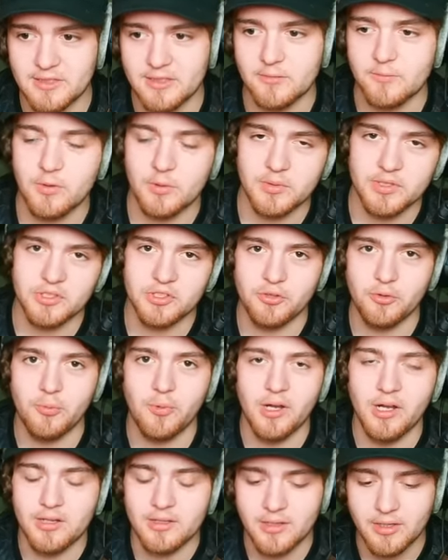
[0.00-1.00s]
Like, what would you
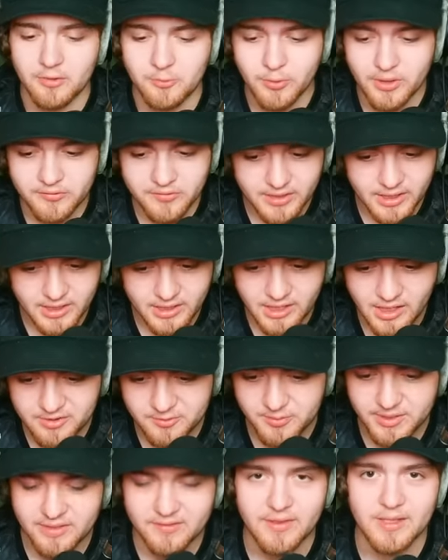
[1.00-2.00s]
want? Because what if you get a
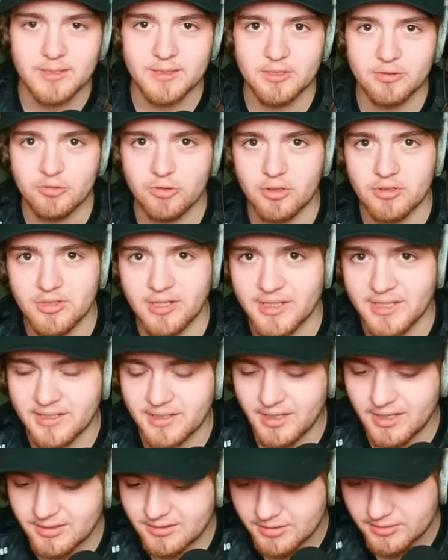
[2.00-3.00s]
cosmetic that you don't
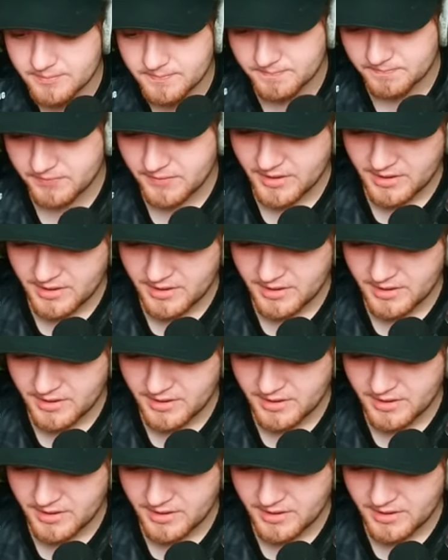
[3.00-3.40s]
like? I don't know.